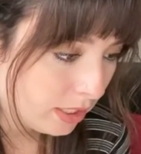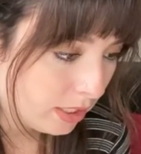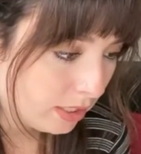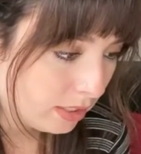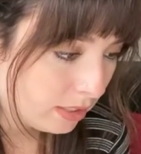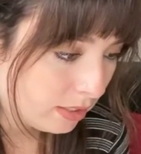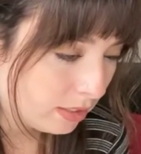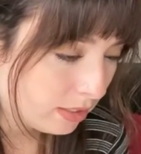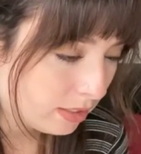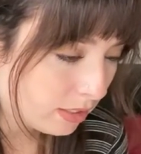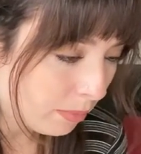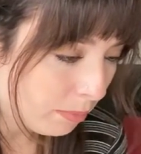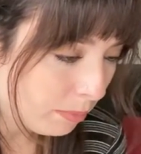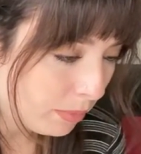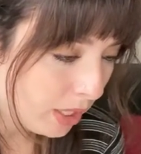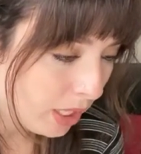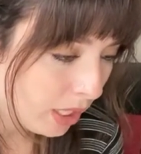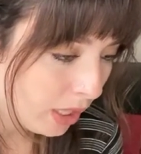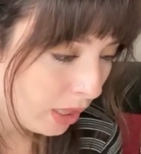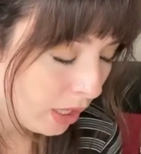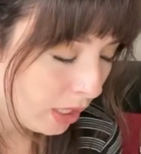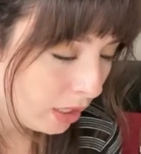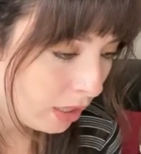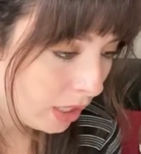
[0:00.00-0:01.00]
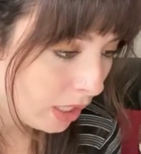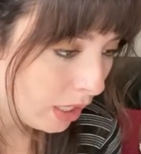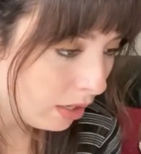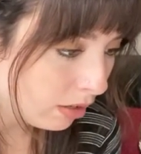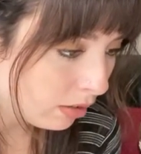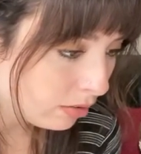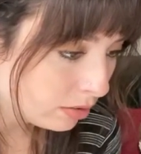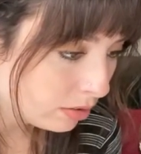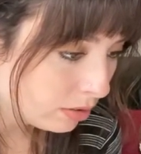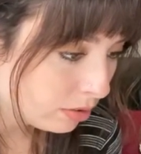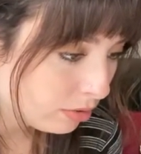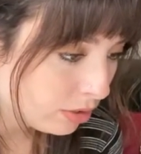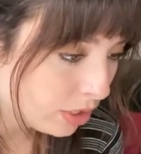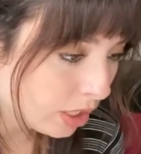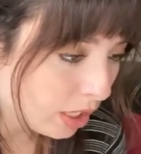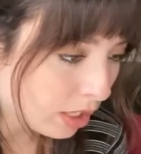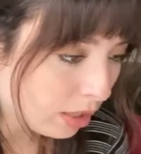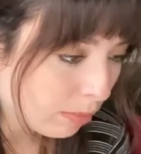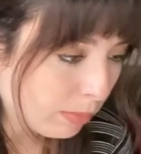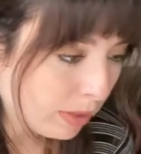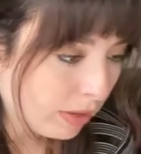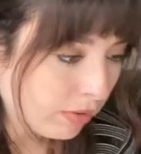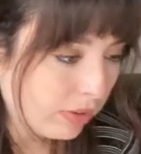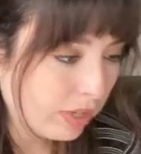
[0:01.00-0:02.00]
Something that they also talk
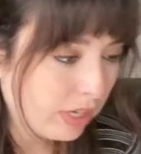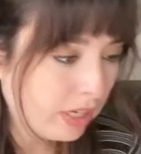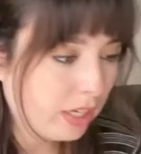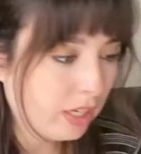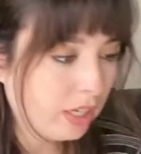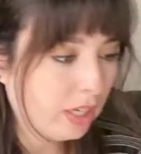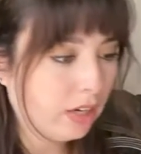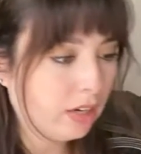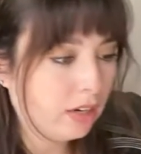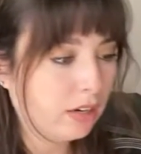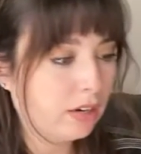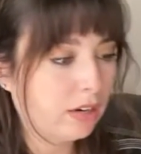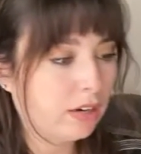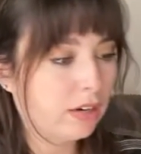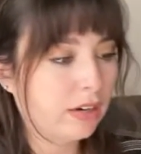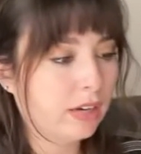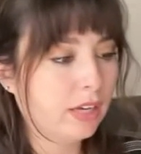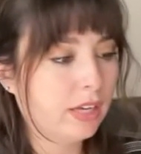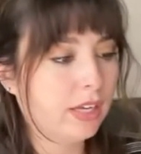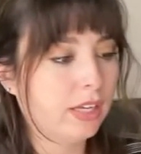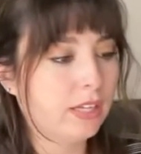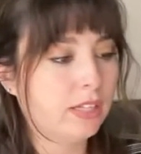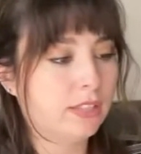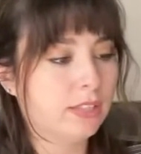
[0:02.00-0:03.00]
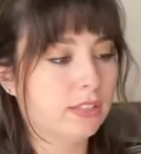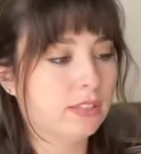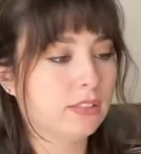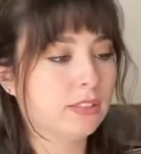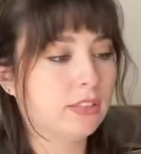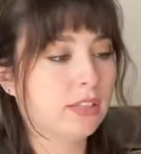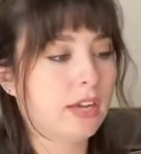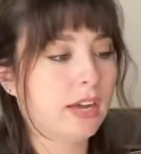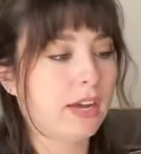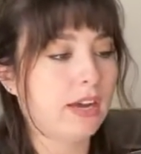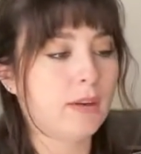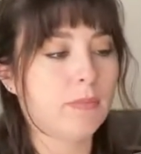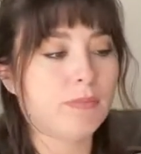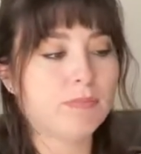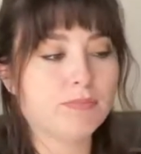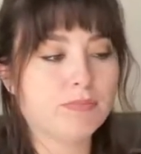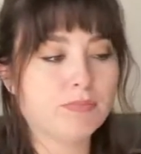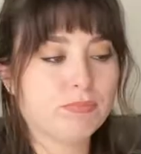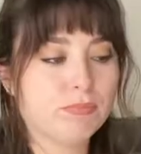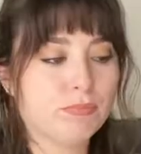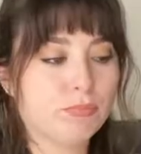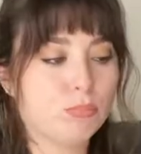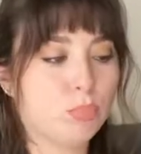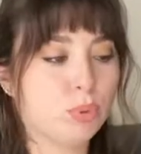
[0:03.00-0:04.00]
about in here is
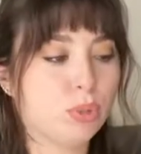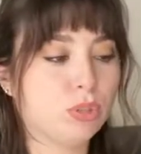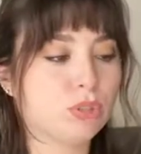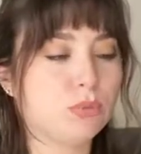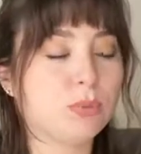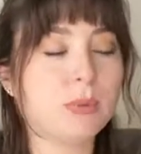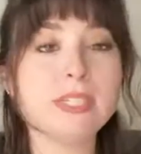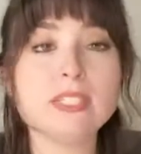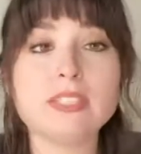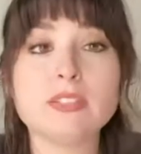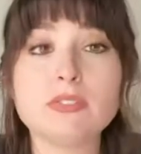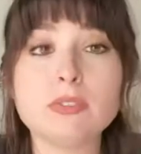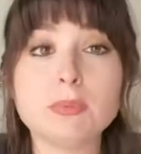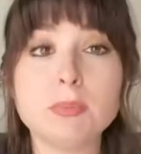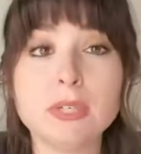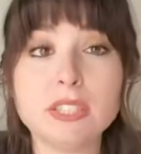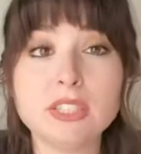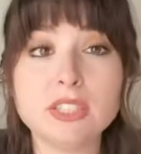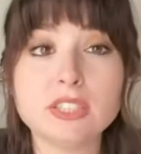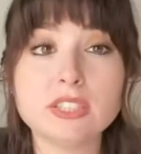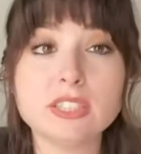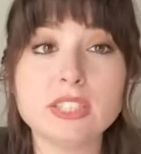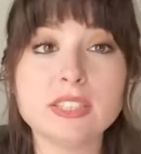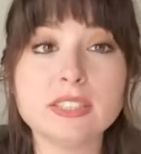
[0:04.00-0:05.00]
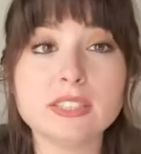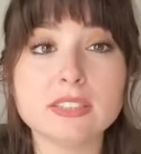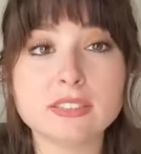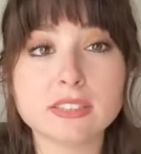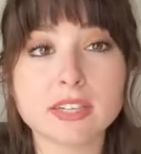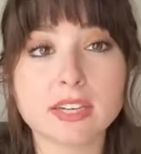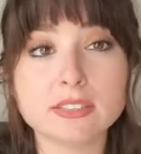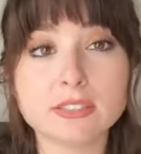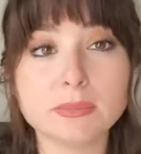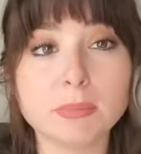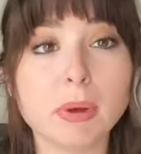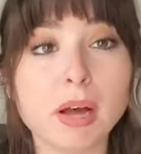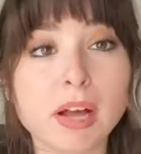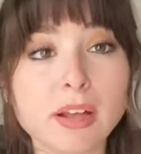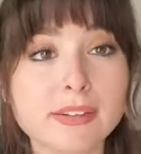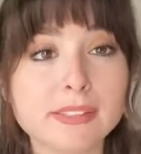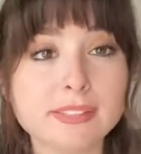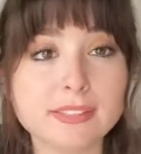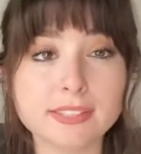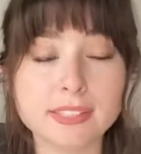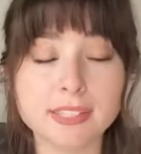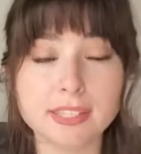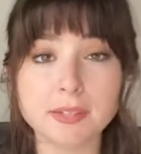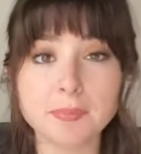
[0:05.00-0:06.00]
persuasive speeches that discuss
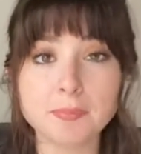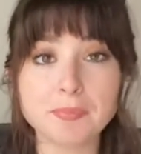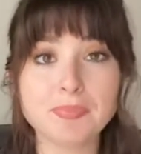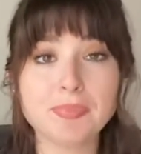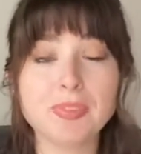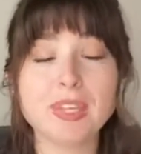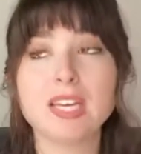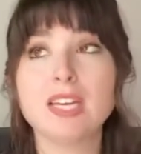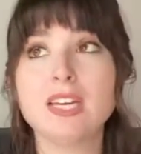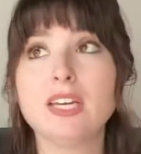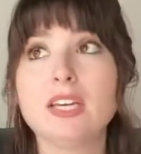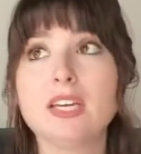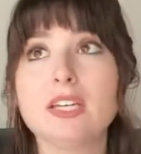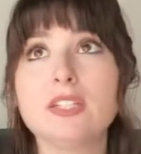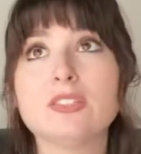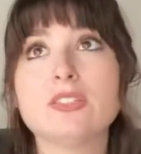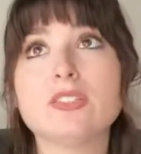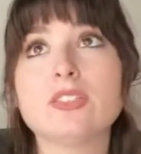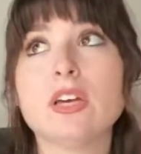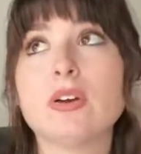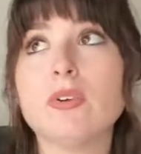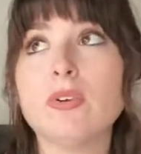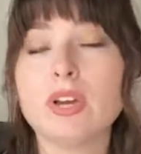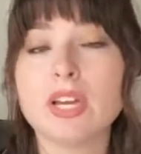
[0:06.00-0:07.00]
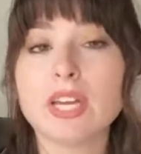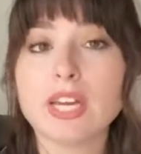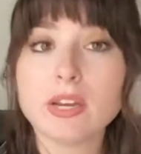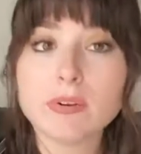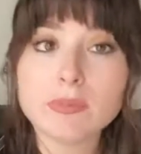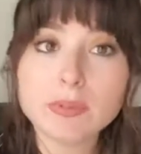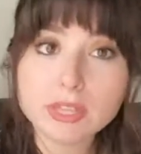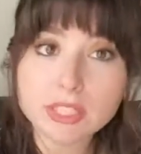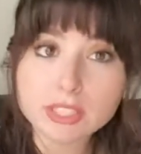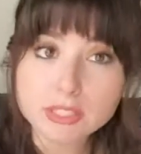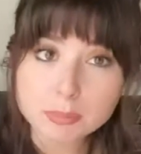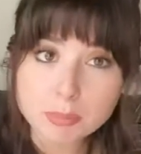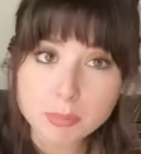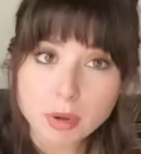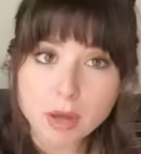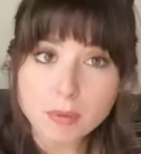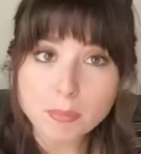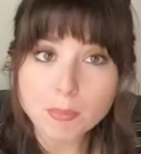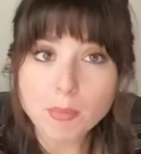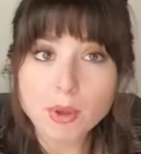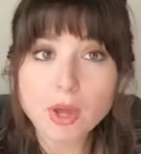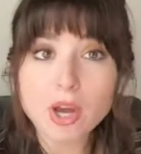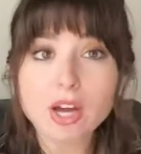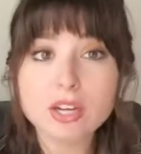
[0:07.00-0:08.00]
policy. So again, with this
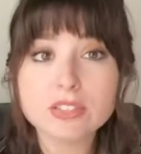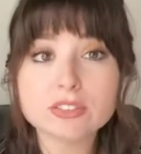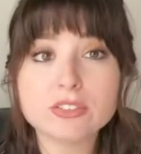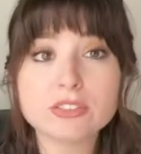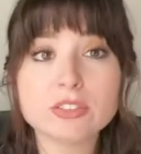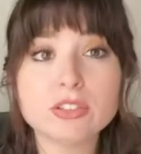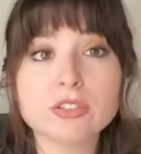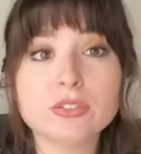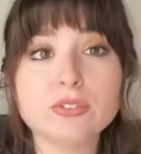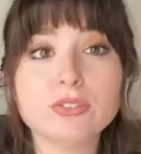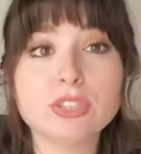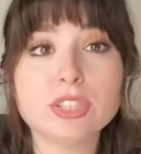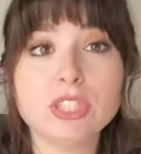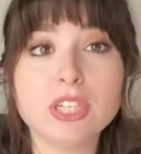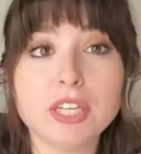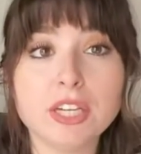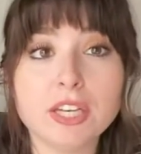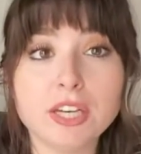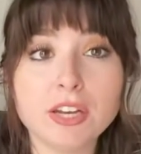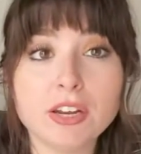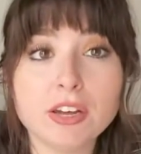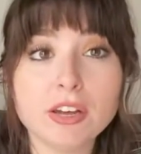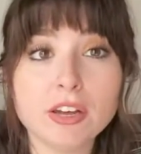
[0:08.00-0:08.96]
problem, cause, solution